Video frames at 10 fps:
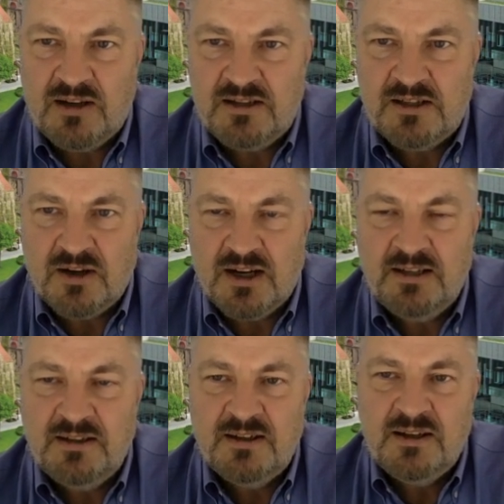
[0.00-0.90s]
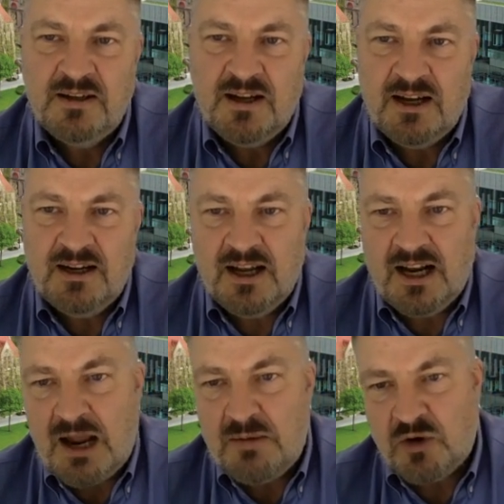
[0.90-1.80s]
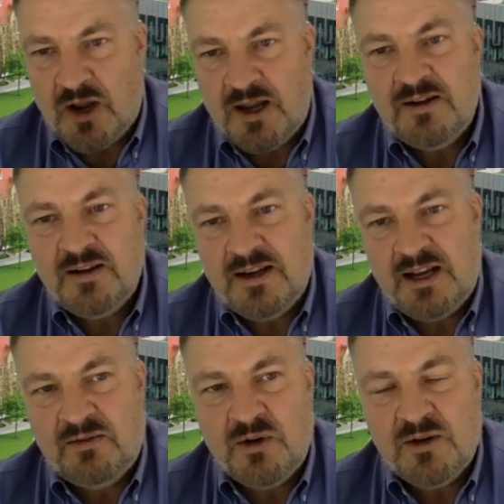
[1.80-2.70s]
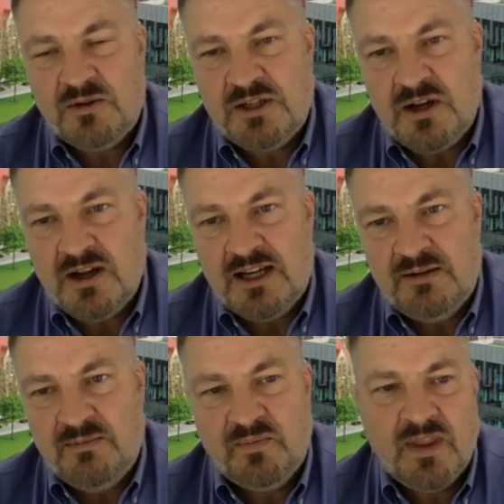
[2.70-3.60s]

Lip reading: design and collaborate in real time.